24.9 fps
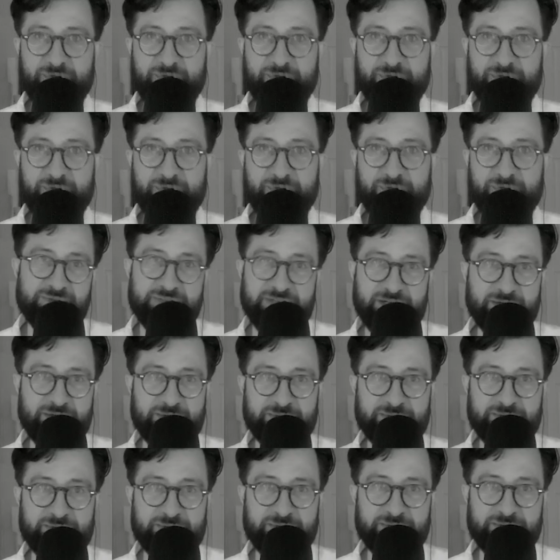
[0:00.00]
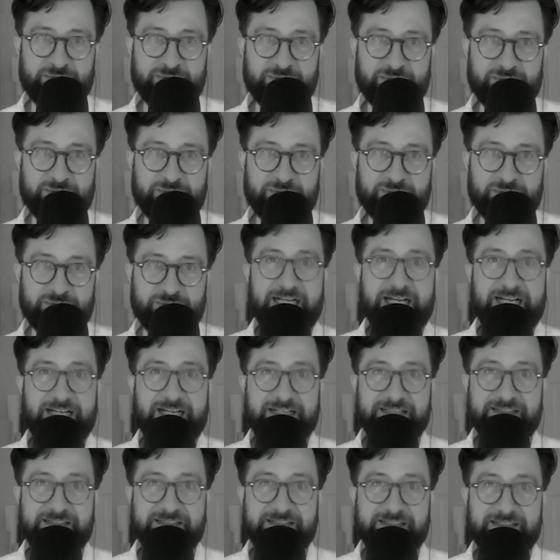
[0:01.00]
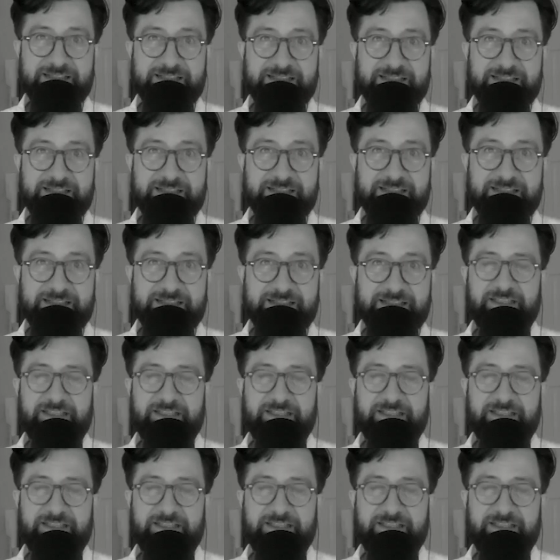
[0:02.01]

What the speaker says: or not to, do any of that kind of stuff.